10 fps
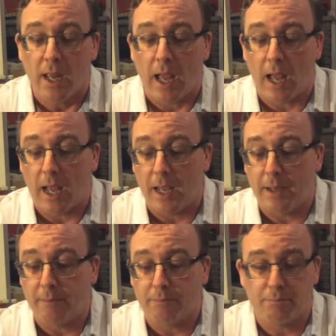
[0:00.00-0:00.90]

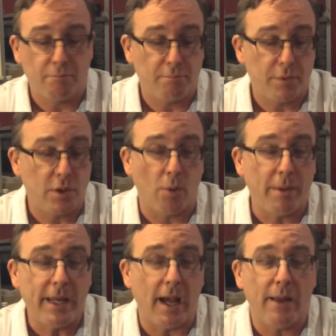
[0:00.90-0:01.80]
But
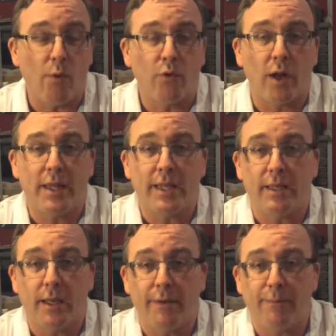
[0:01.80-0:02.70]
yeah, overall I think
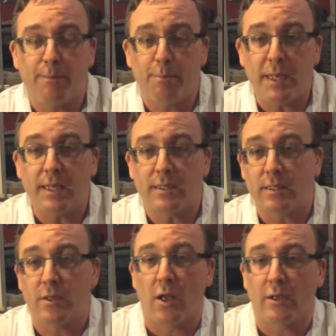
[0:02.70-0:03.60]
B is a
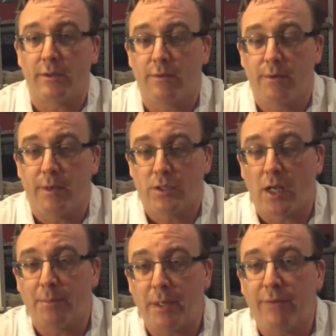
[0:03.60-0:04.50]

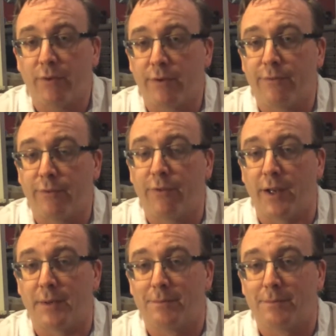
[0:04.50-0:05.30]
solid B for fun.